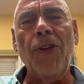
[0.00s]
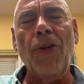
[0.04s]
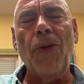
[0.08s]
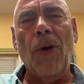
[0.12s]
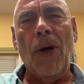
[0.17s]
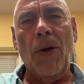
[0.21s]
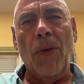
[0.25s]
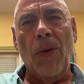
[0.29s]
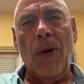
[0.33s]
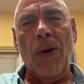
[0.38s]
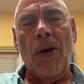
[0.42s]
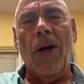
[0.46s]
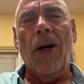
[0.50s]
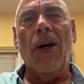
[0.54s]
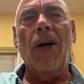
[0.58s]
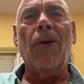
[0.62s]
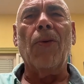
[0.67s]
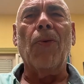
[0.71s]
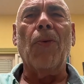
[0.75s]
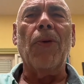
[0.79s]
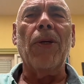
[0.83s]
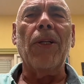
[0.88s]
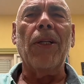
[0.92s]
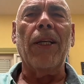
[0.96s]
what we're
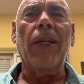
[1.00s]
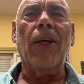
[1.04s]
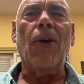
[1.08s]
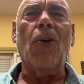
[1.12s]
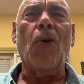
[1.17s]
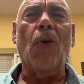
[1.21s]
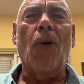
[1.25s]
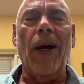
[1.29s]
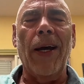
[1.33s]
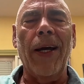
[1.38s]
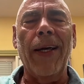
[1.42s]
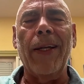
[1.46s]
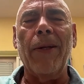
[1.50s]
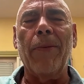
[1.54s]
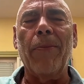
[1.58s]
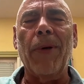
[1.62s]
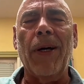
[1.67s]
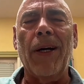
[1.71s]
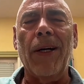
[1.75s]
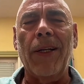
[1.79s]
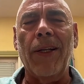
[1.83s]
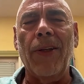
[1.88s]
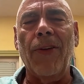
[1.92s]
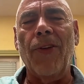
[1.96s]
all really quiet
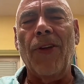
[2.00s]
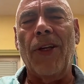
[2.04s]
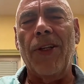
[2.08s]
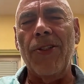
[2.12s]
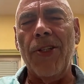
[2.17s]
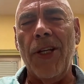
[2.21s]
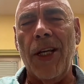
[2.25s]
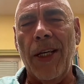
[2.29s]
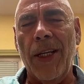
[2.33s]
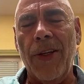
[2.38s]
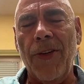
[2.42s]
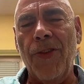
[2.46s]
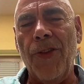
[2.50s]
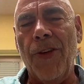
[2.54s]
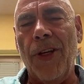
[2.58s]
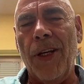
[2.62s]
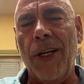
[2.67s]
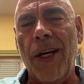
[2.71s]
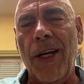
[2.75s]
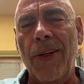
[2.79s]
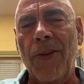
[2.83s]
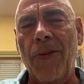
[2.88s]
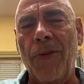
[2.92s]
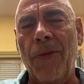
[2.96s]
about as
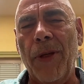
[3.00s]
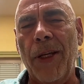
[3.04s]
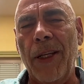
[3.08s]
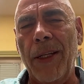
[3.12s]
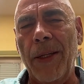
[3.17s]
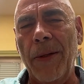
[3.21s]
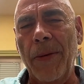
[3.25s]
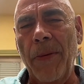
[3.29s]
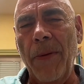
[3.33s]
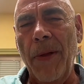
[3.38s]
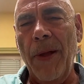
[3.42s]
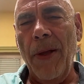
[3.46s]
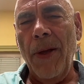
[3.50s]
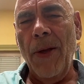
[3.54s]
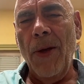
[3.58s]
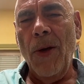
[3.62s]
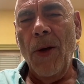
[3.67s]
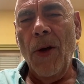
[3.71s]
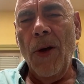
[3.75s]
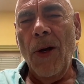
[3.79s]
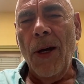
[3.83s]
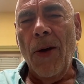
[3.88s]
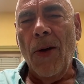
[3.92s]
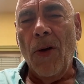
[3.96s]
Chicano men,
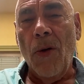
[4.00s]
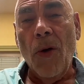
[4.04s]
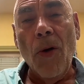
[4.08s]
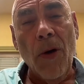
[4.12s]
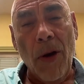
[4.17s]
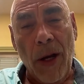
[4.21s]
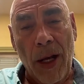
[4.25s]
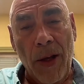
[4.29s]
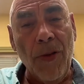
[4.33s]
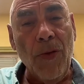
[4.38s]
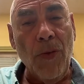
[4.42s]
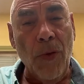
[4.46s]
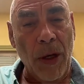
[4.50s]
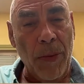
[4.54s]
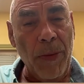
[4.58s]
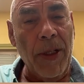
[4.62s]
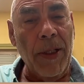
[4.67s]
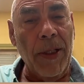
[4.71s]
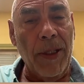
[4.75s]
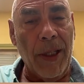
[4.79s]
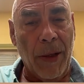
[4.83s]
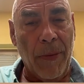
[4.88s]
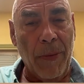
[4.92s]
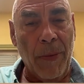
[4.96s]
or as
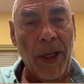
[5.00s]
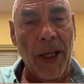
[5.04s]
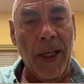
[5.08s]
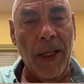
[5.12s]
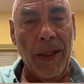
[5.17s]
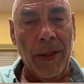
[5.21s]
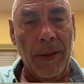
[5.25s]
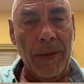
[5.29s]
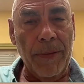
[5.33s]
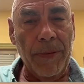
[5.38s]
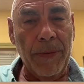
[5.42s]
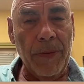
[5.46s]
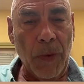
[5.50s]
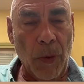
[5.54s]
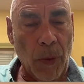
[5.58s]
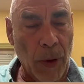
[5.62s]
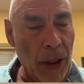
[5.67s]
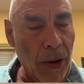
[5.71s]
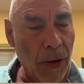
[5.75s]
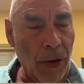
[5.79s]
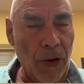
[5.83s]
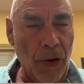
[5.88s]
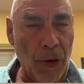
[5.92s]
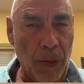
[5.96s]
women también. We
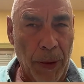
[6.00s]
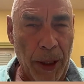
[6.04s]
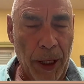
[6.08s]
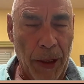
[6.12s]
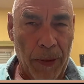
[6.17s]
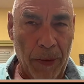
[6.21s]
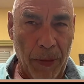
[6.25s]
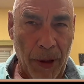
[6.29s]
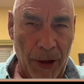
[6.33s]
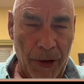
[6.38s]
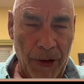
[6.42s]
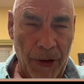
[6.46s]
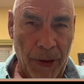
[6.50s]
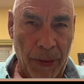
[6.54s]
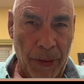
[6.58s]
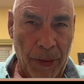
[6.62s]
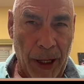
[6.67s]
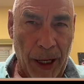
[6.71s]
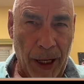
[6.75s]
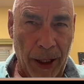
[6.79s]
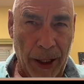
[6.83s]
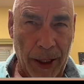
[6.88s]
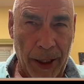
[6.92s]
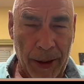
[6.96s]
don't speak much
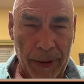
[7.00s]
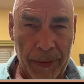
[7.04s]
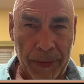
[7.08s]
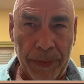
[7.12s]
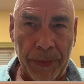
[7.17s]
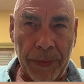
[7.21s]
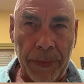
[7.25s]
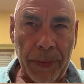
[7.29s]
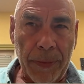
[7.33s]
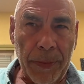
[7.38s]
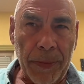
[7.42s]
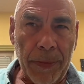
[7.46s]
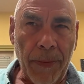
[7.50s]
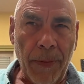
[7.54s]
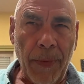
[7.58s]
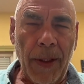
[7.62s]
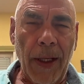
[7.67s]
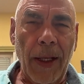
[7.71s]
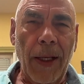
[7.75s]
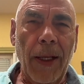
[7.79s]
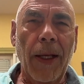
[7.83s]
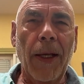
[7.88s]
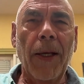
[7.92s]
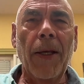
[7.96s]
about it.
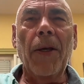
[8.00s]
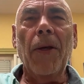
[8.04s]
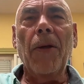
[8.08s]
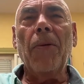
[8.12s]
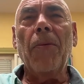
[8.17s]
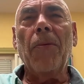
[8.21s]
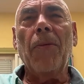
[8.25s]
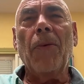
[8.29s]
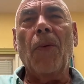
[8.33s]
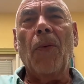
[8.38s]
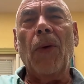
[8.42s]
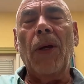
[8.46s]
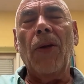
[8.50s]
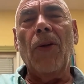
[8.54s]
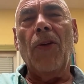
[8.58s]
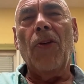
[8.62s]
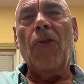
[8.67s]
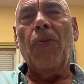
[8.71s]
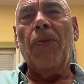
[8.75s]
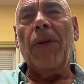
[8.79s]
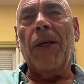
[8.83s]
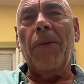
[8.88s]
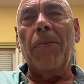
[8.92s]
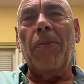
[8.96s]
We don't
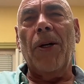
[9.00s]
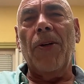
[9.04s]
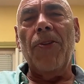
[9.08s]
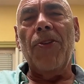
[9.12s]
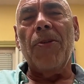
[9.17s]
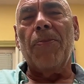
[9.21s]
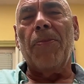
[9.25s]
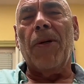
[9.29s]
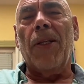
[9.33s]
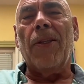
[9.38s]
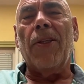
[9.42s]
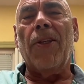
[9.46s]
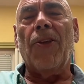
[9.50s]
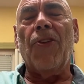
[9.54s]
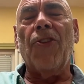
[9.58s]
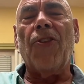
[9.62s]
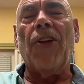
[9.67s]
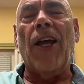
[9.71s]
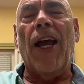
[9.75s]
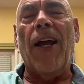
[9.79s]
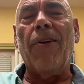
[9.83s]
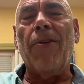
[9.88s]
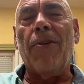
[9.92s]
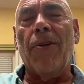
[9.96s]
speak much about the
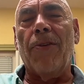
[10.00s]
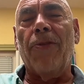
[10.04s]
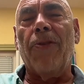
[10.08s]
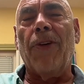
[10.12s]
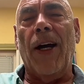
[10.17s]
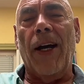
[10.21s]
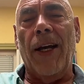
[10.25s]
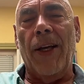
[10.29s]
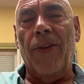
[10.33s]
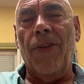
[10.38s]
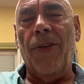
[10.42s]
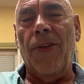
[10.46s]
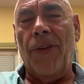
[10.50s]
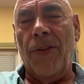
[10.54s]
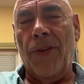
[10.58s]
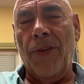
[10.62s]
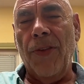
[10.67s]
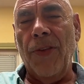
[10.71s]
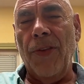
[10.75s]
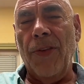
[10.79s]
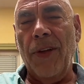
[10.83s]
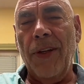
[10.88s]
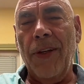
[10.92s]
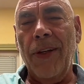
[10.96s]

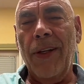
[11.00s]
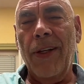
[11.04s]
sacrifices